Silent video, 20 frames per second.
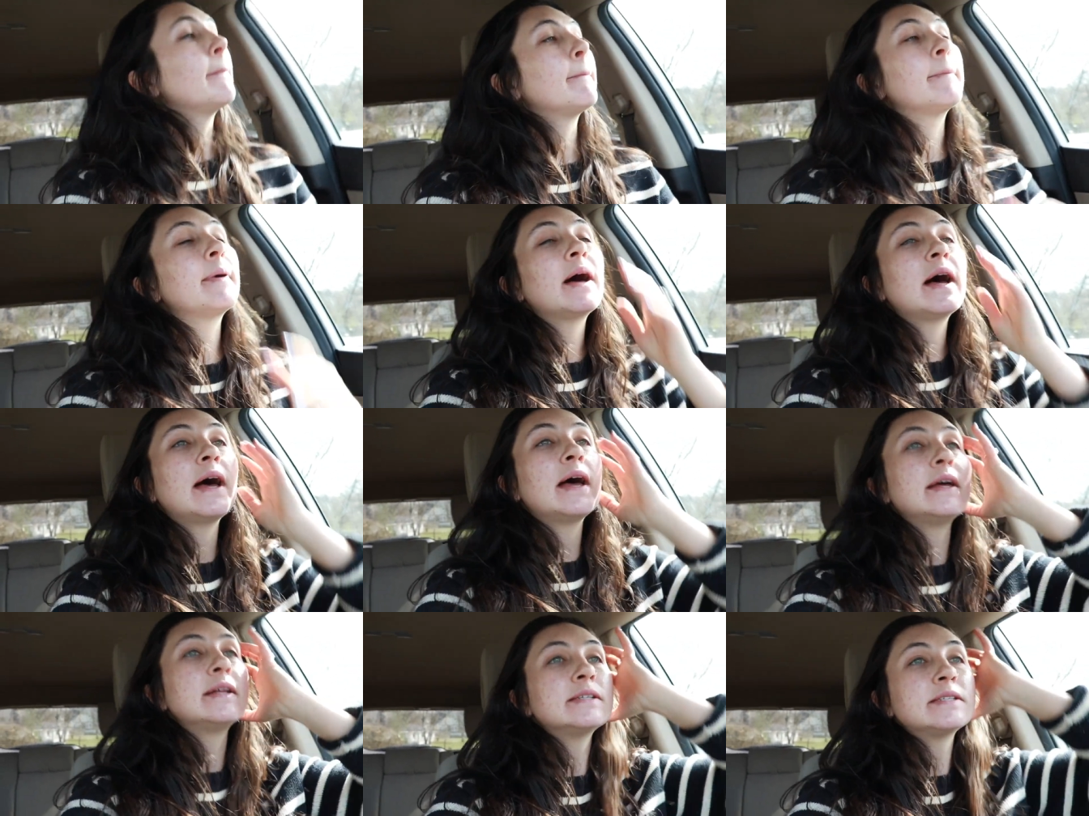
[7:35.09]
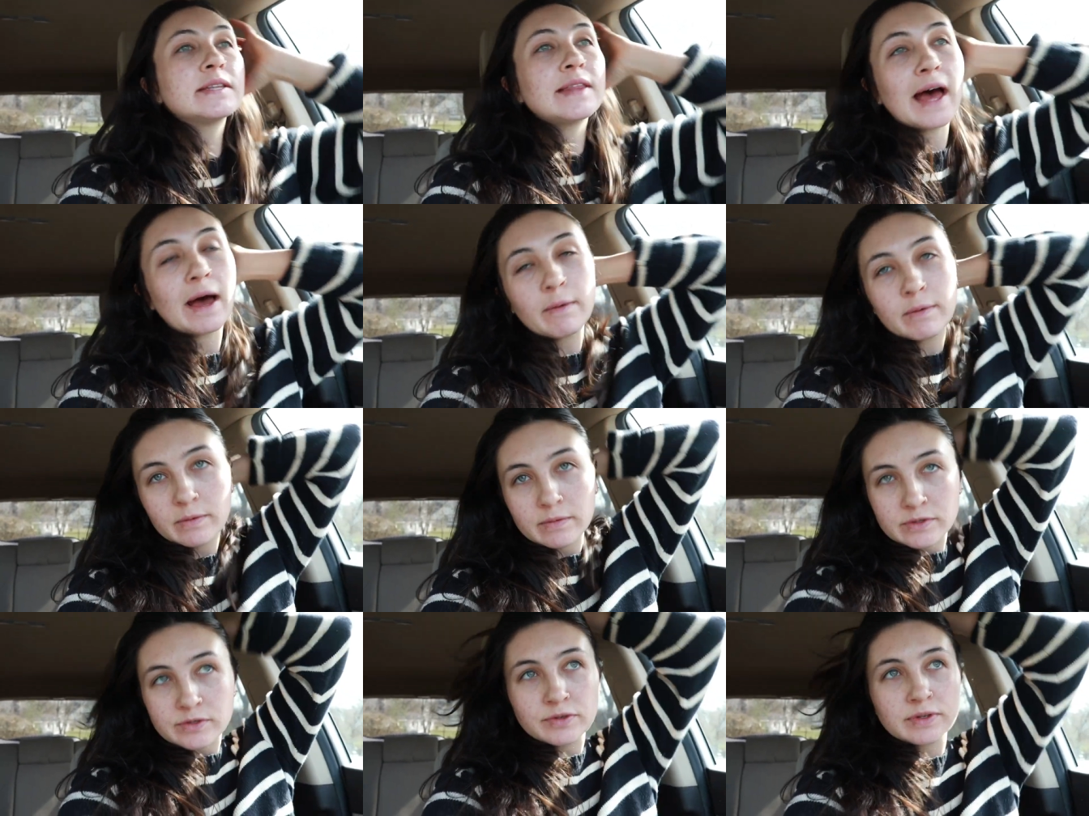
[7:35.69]
But that
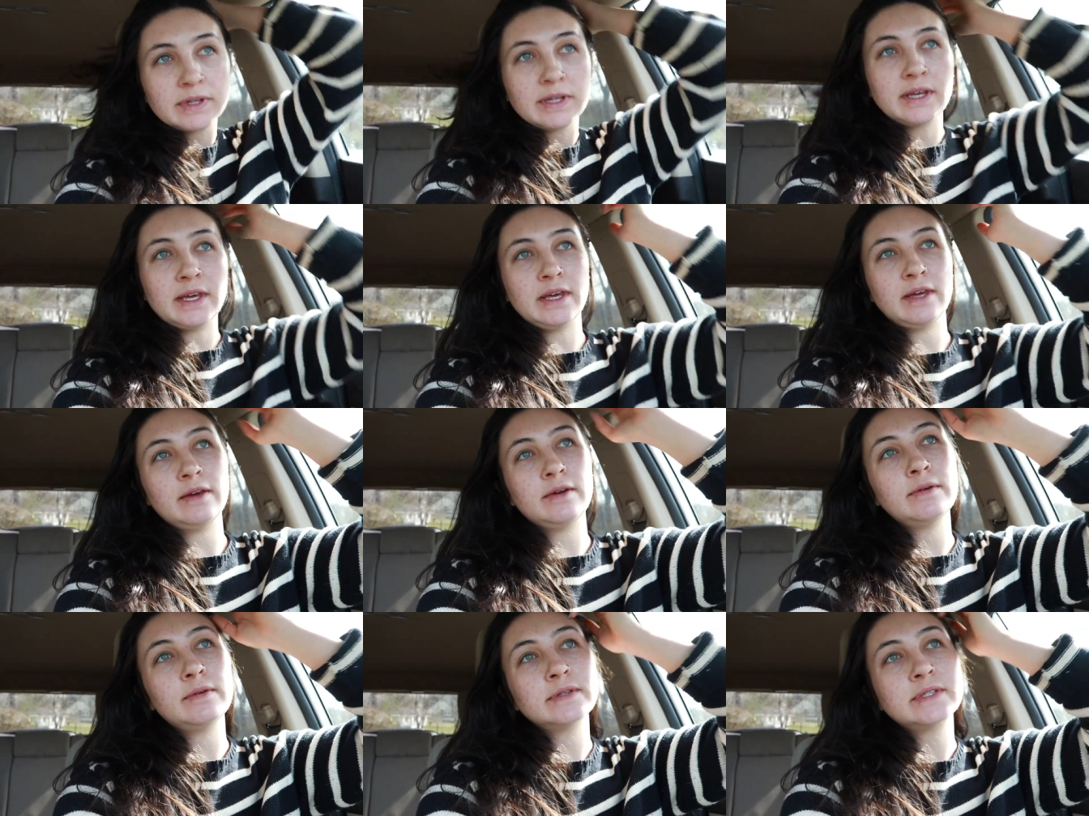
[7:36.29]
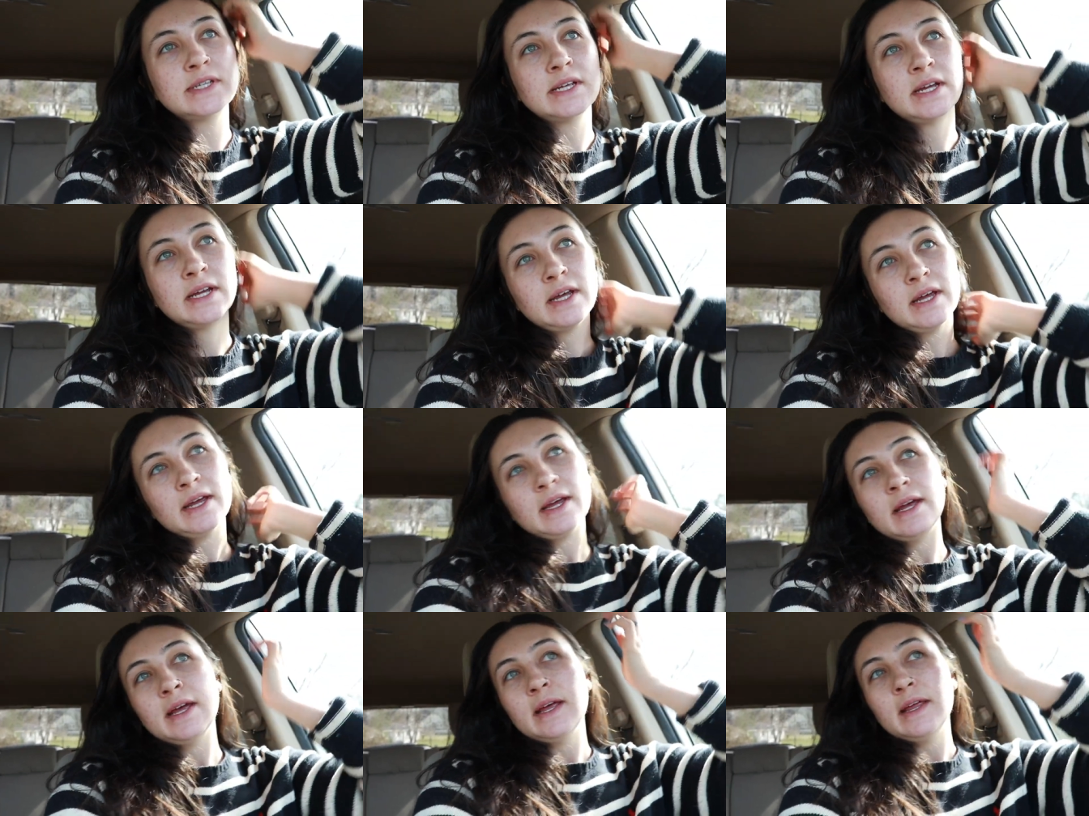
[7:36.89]
one was really cute.
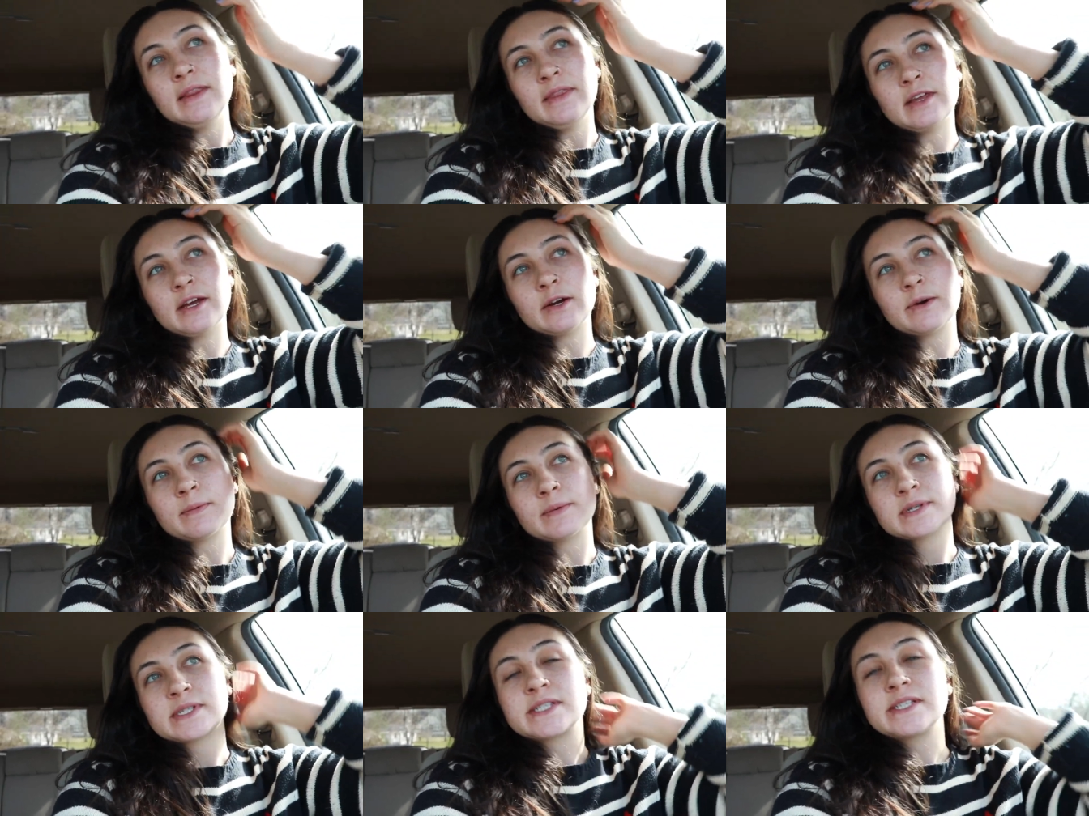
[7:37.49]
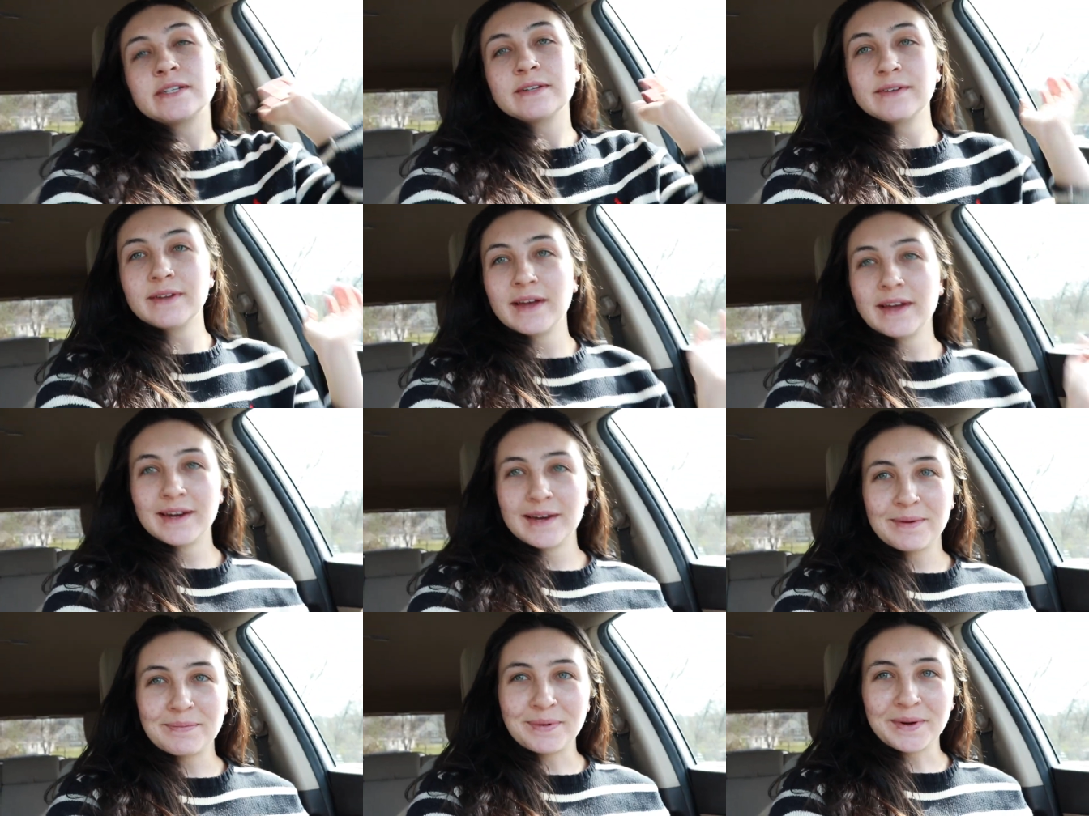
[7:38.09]
There were still not any